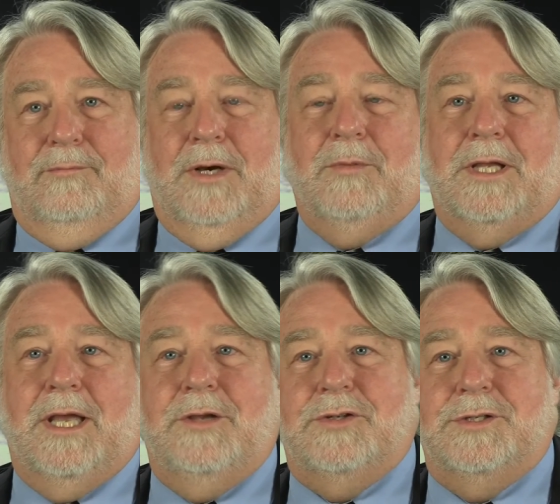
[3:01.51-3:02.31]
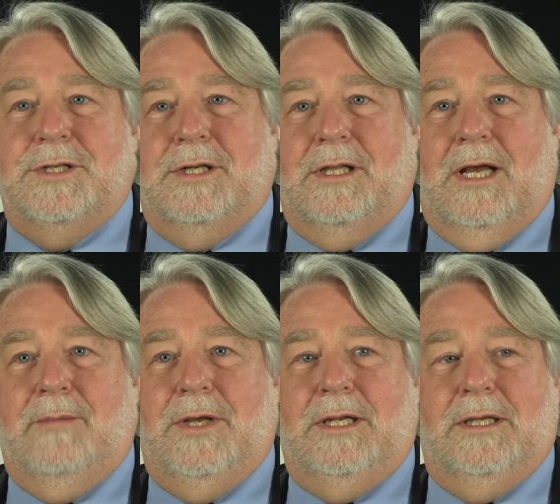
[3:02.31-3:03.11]
publications in
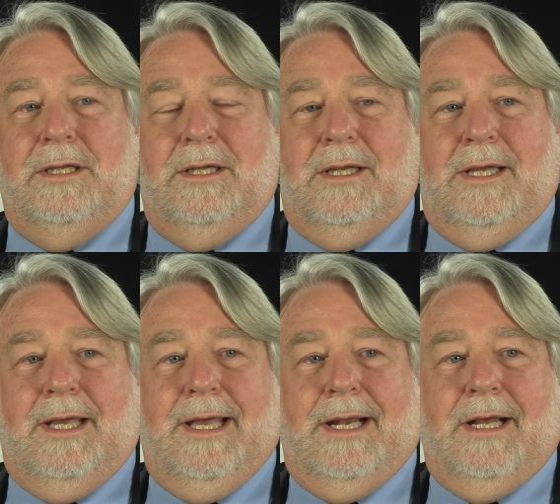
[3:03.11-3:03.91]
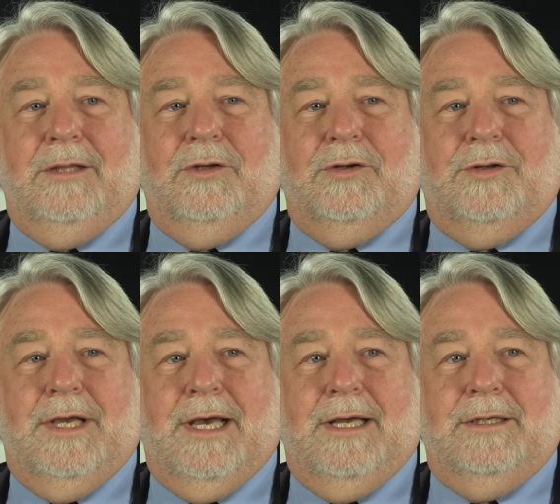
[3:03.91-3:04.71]
climate. And I looked
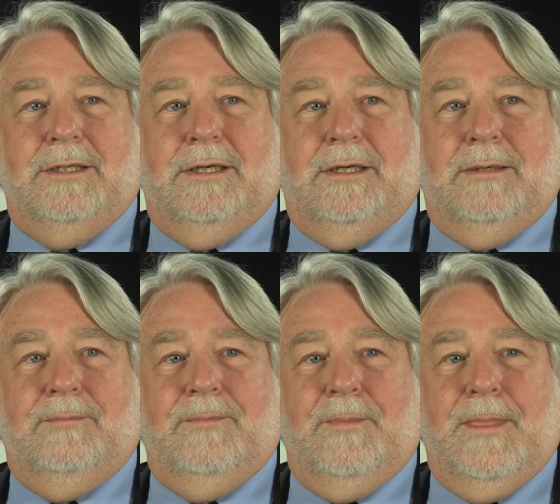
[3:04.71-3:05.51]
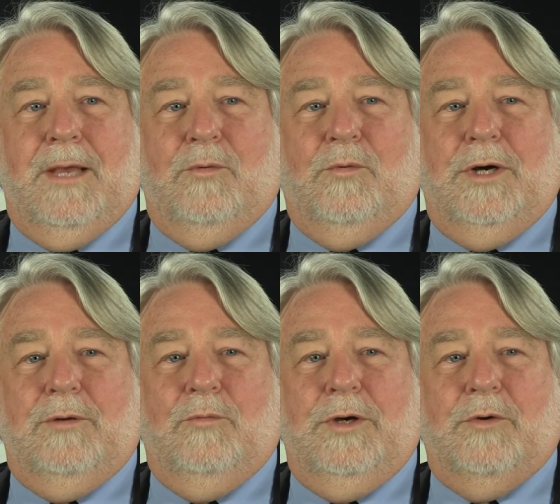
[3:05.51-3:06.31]
at um, what
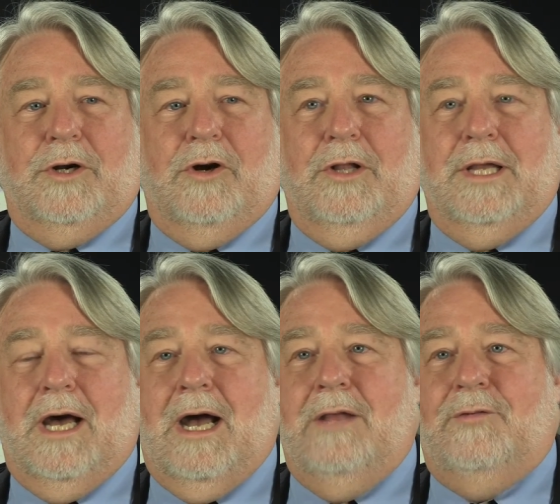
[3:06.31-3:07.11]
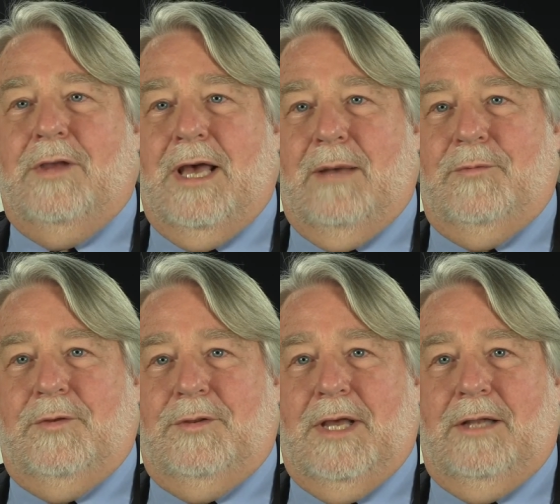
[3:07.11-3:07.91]
we were calling ice caps
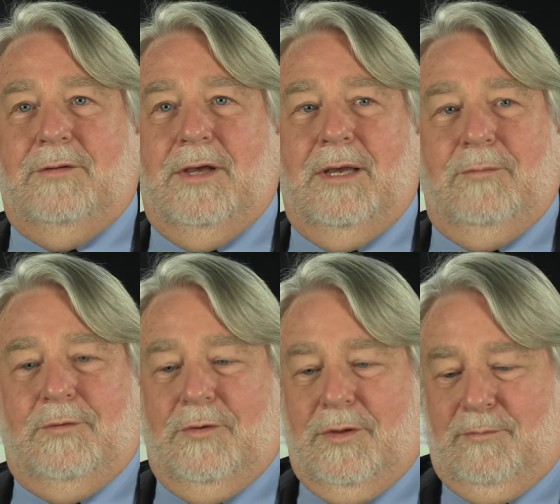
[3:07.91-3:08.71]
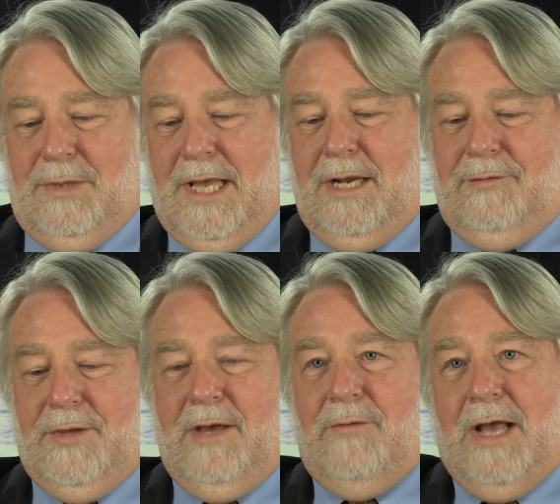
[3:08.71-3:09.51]
at that time. So the planets
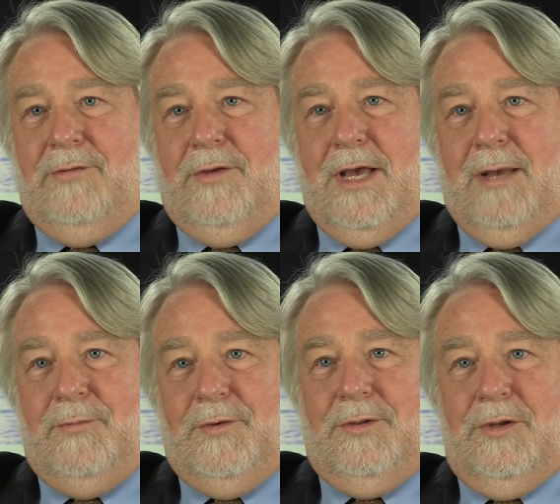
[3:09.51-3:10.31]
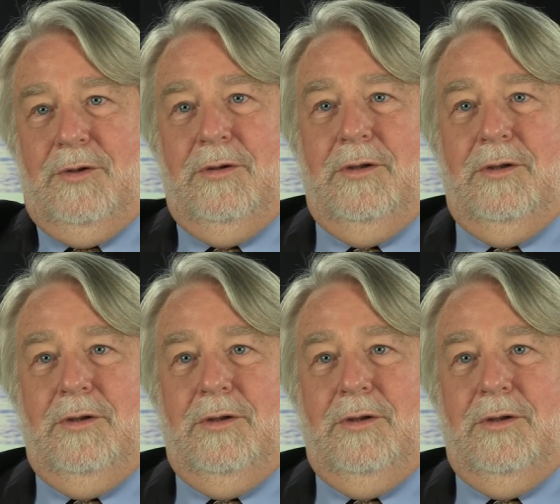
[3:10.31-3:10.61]
have ice caps at the,